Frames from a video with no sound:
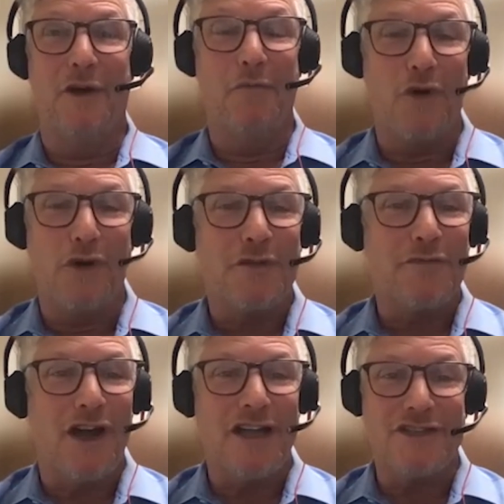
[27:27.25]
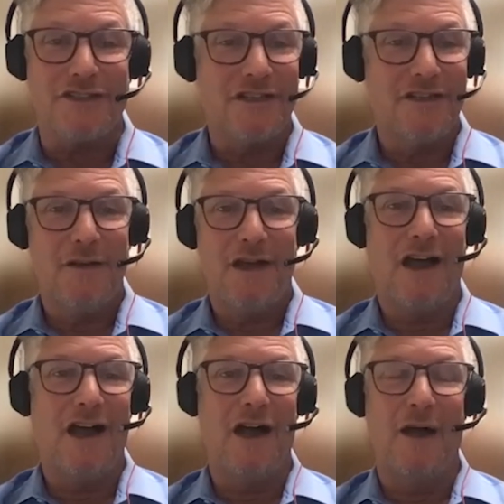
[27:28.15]
More surprises.
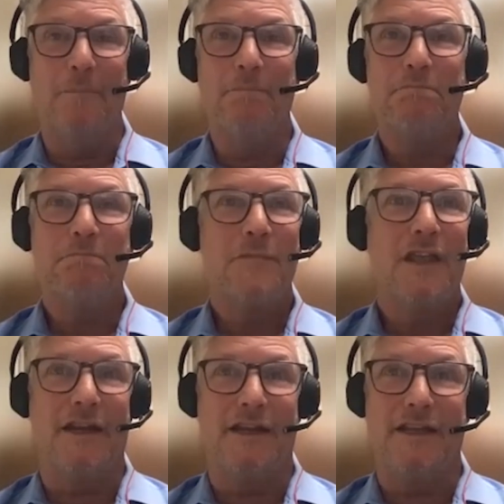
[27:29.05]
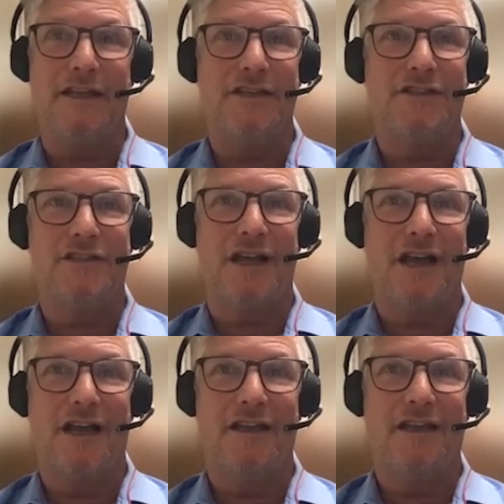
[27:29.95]
It is
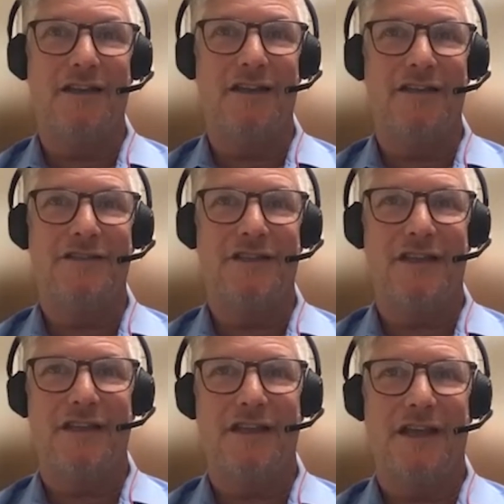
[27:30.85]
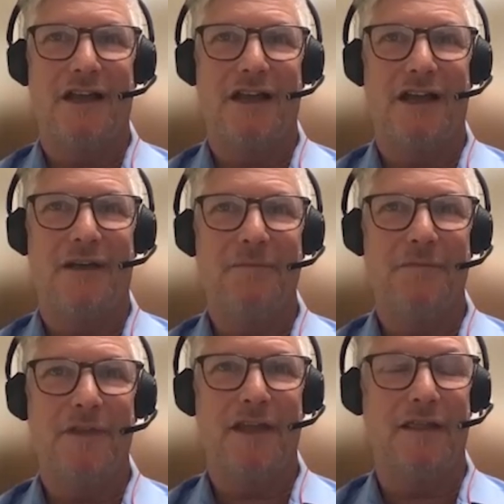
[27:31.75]
a
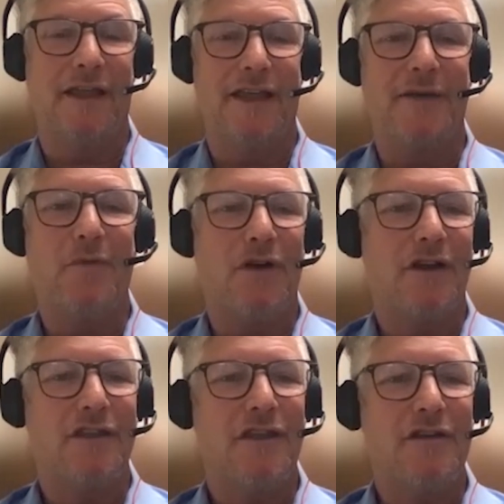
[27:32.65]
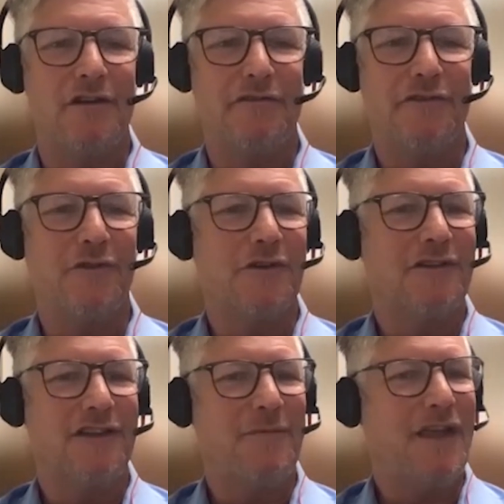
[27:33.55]
landmark year for
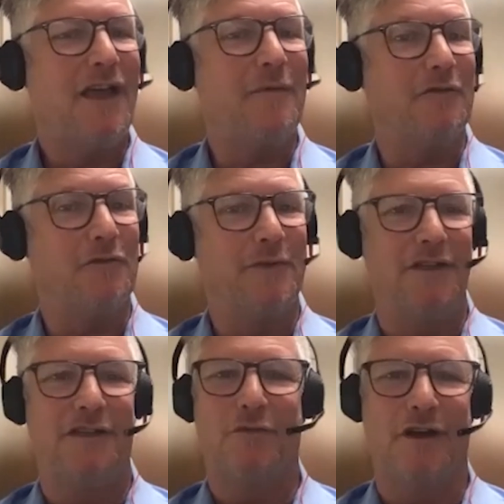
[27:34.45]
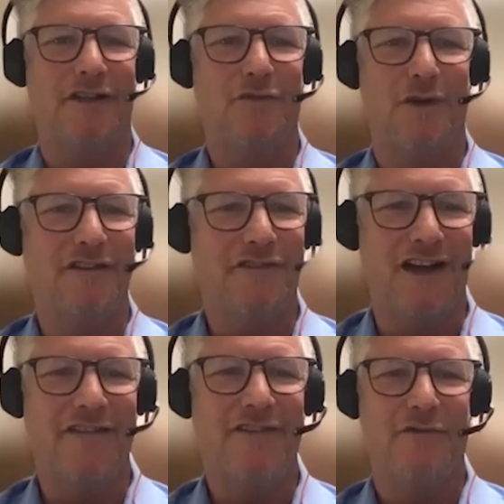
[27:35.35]
TPM. It will be
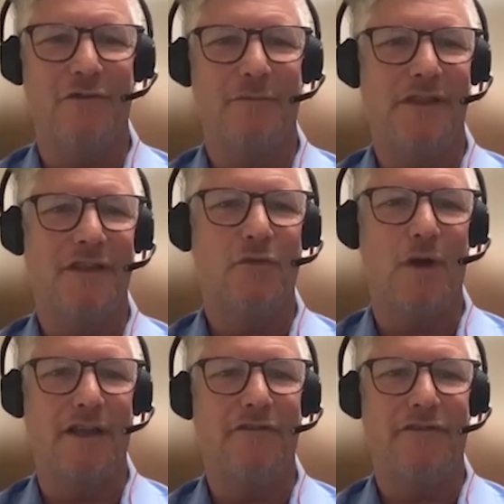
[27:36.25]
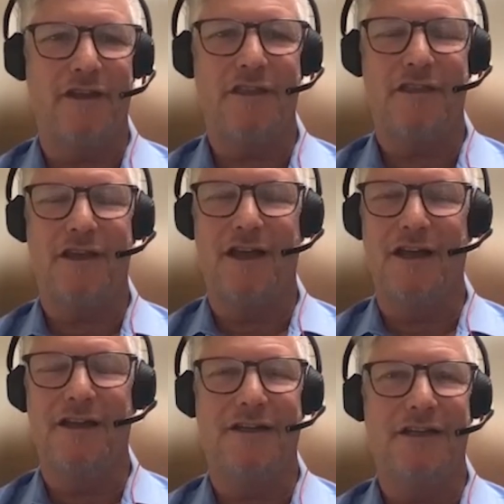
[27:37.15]
2025, and it will be the
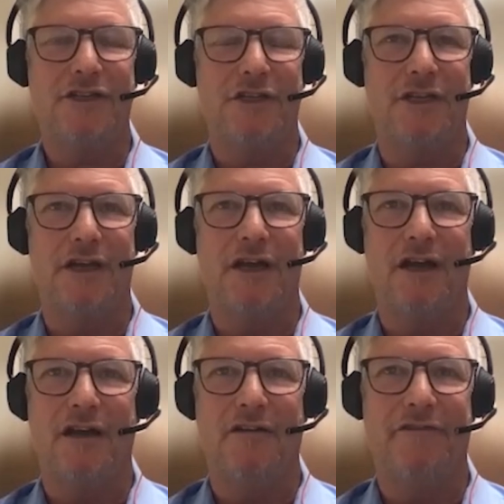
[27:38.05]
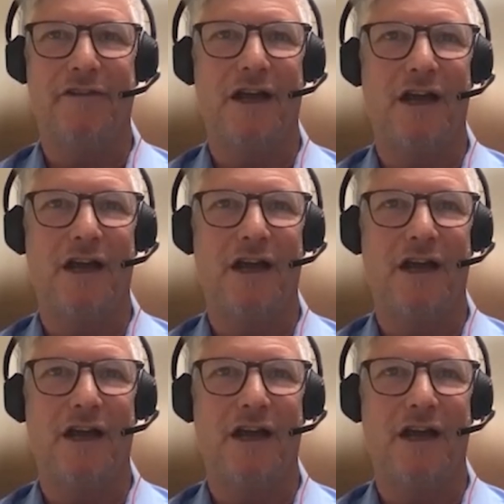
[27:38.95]
25th edition of